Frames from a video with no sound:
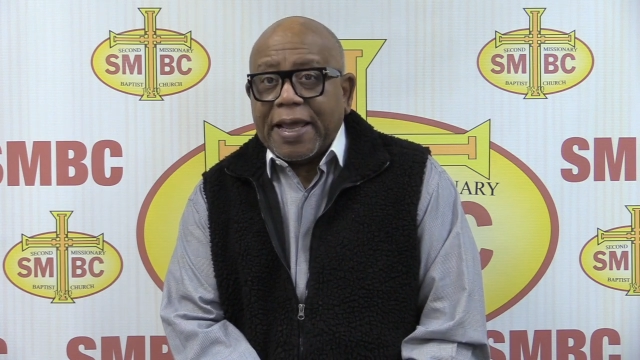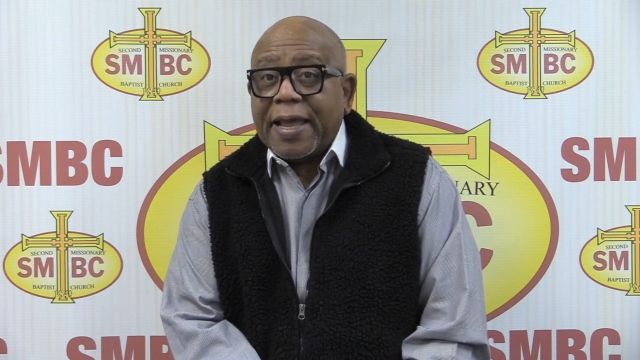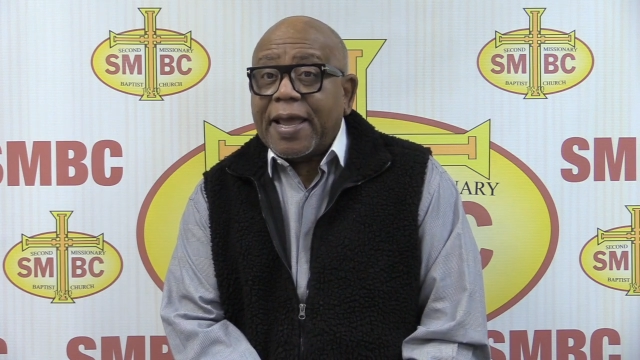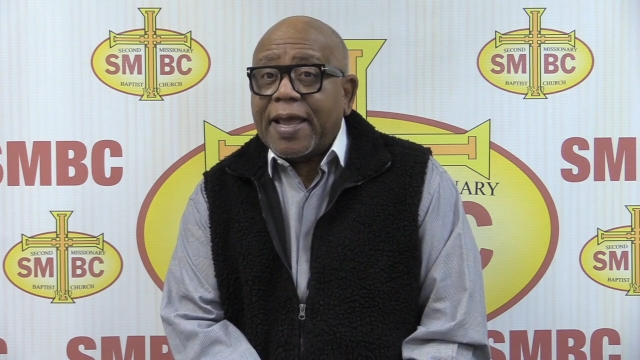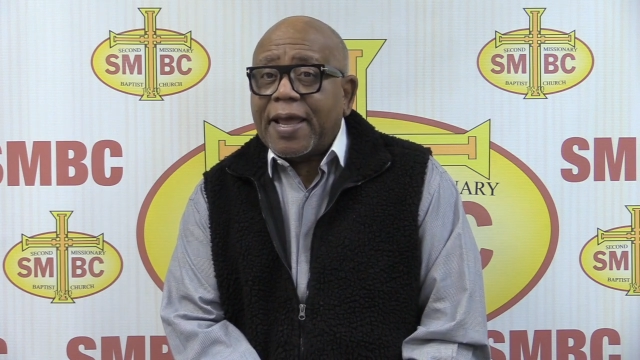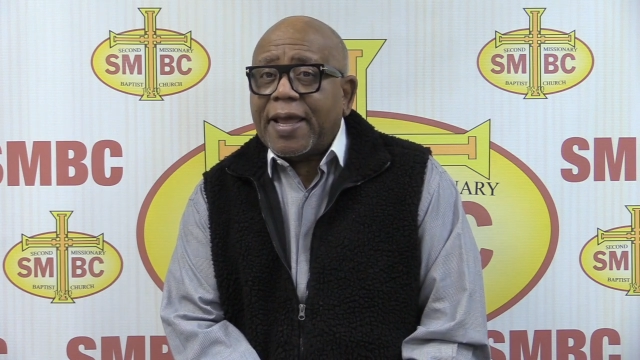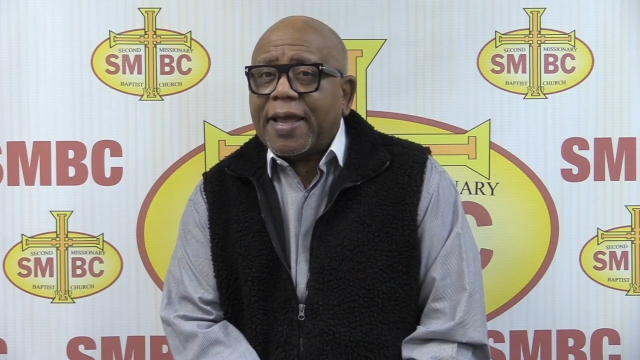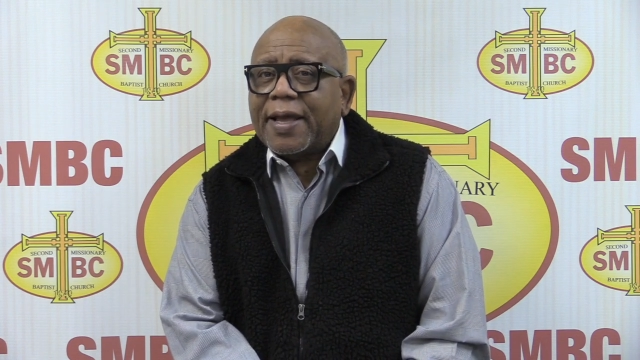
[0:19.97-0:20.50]

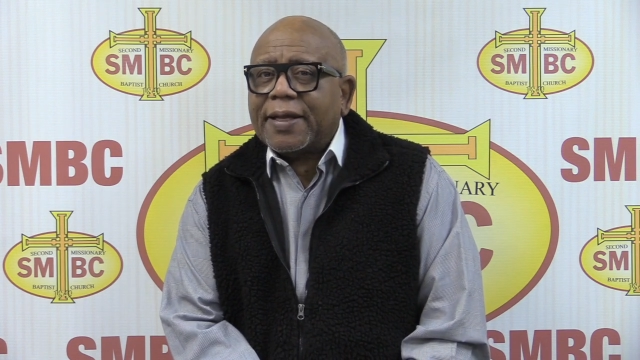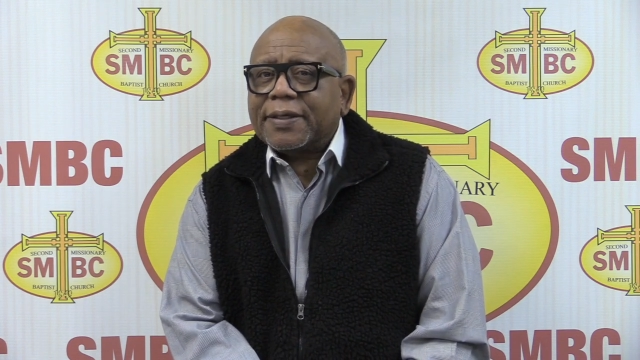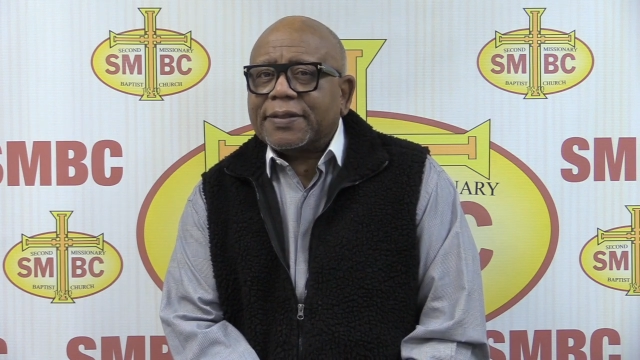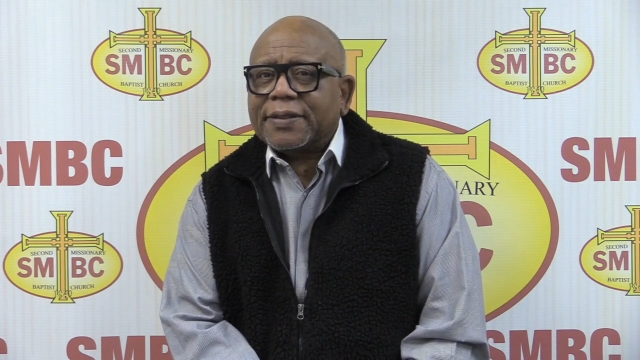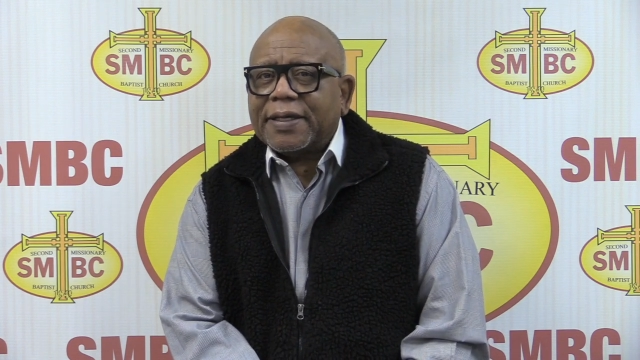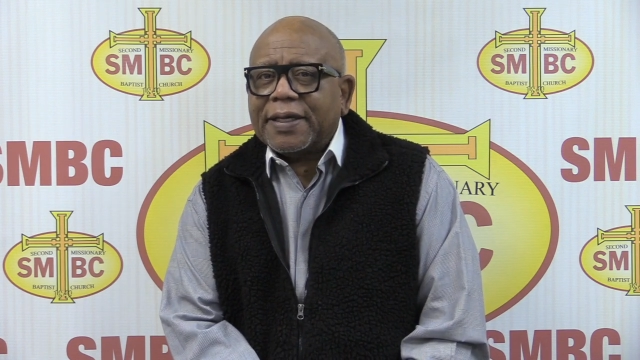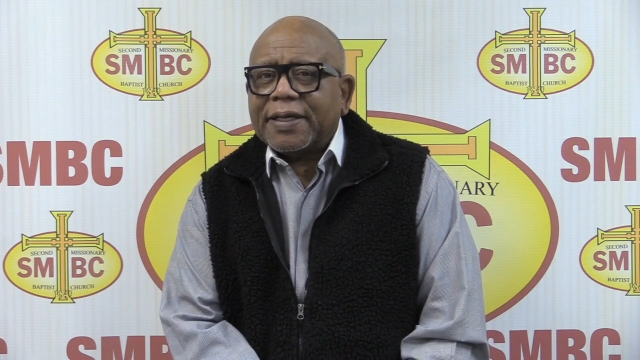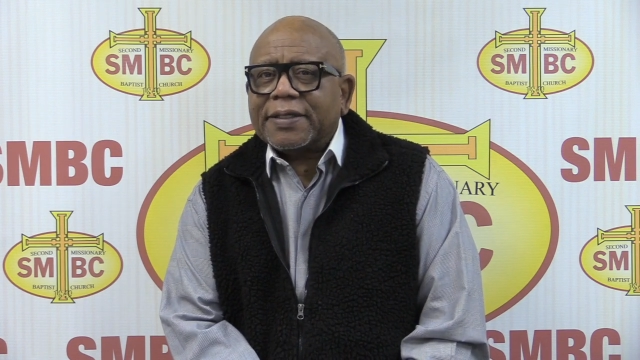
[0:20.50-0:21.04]

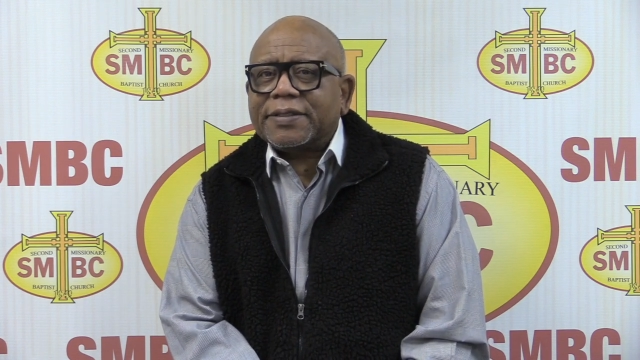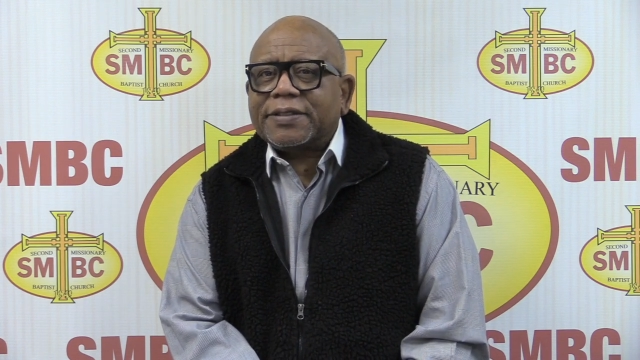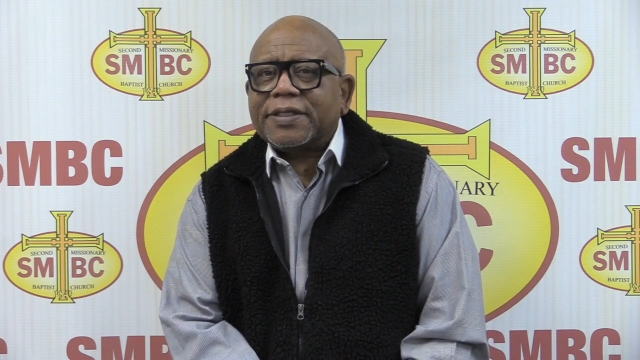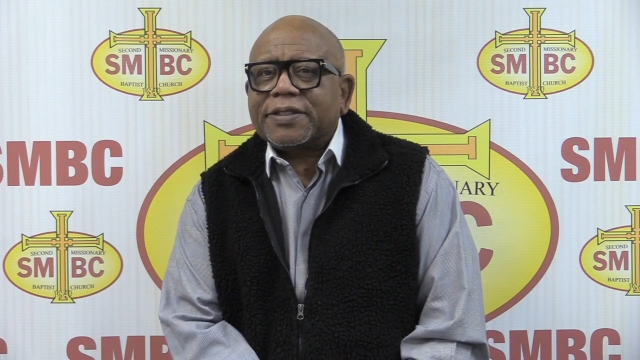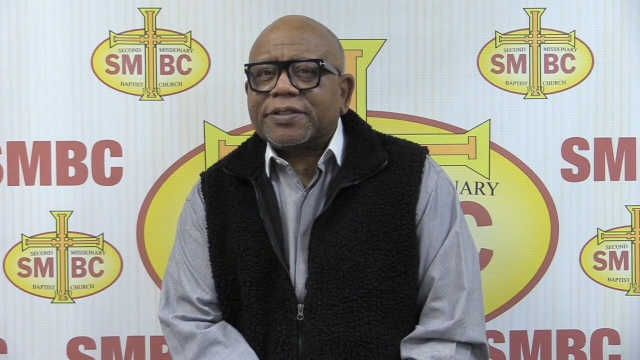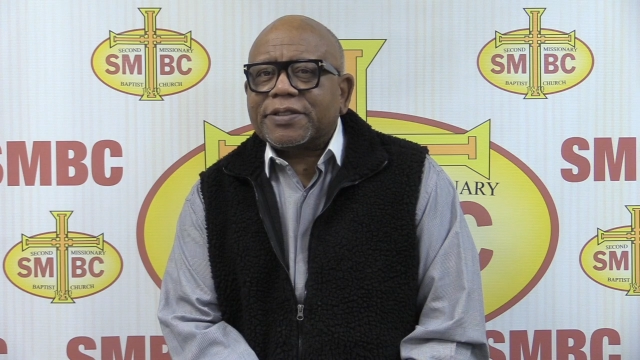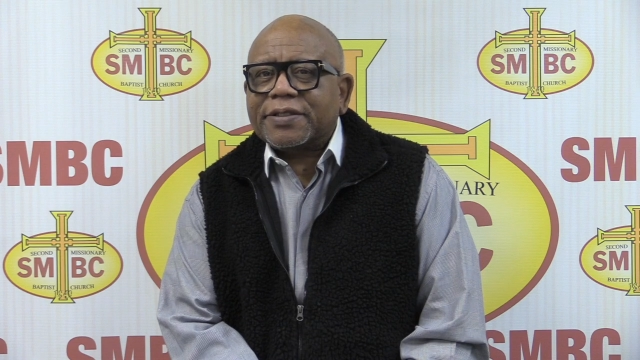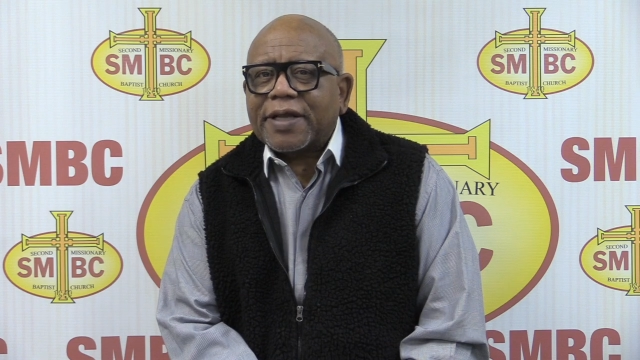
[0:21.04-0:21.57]
and
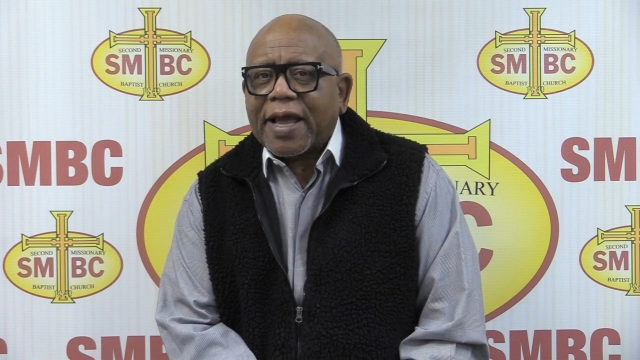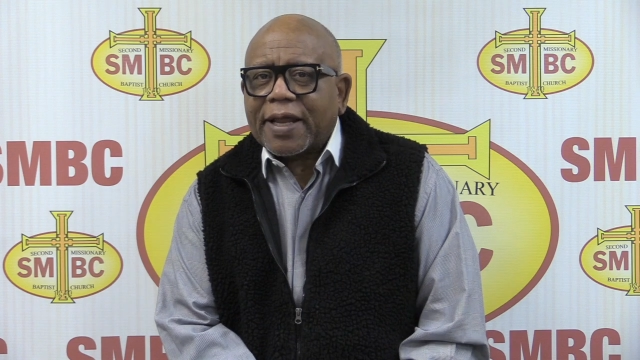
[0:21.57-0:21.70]
intentionality.